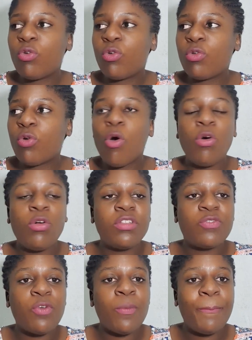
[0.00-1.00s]

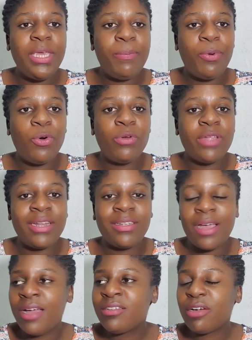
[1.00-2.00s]
calls from people that
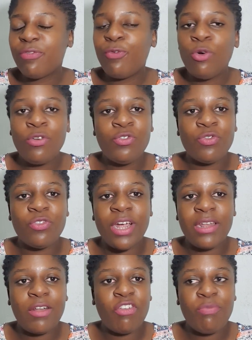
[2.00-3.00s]
can't afford you, right?
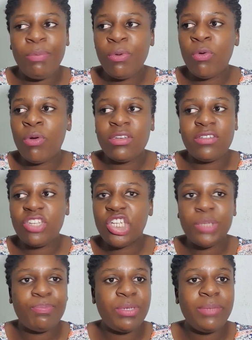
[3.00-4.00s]
A lot of people want
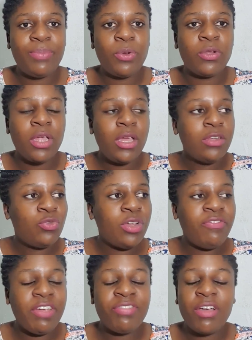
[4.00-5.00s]
cheap people,
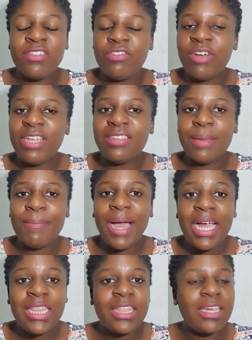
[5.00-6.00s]
25,000 rands a
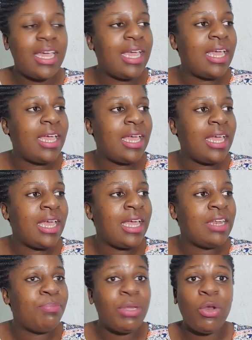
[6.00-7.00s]
month
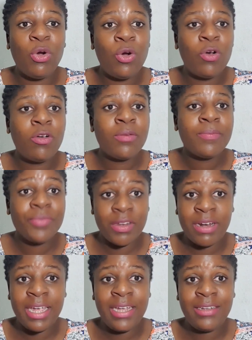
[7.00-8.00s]
and below,
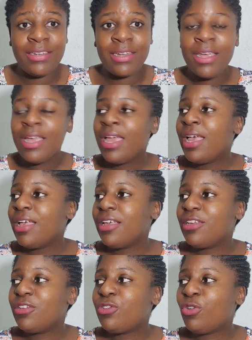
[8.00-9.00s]
right?
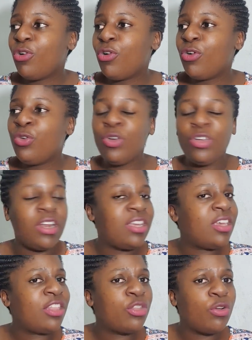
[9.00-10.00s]
So you're gonna
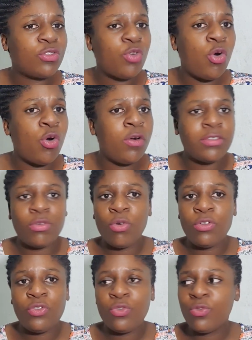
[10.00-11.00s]
get those calls, go
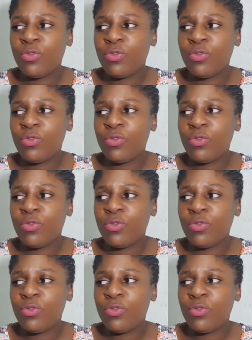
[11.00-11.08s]
to